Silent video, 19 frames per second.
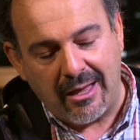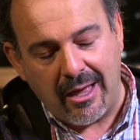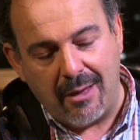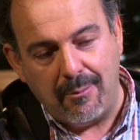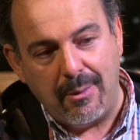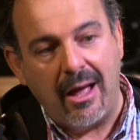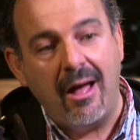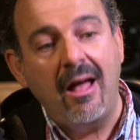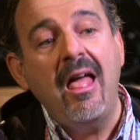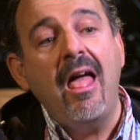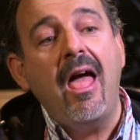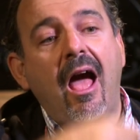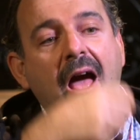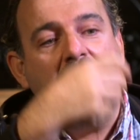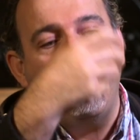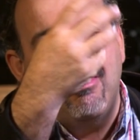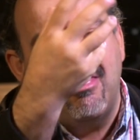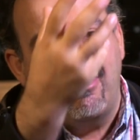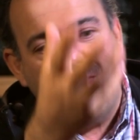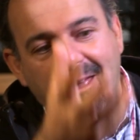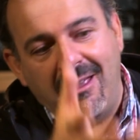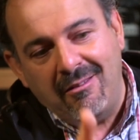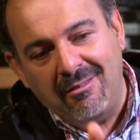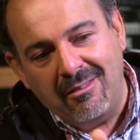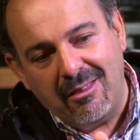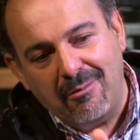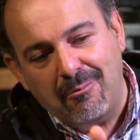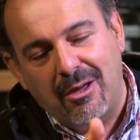came out, and
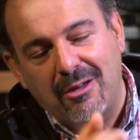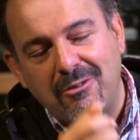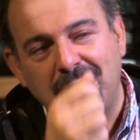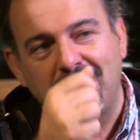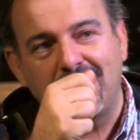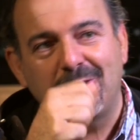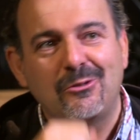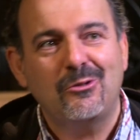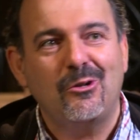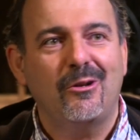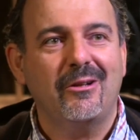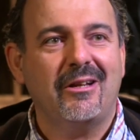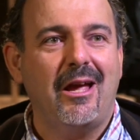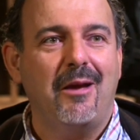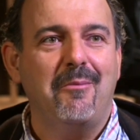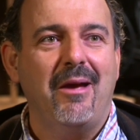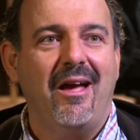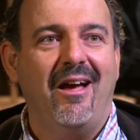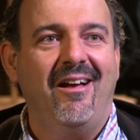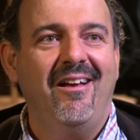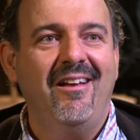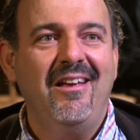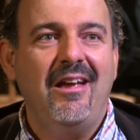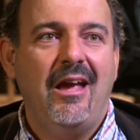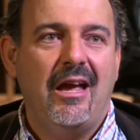then the motion control came out,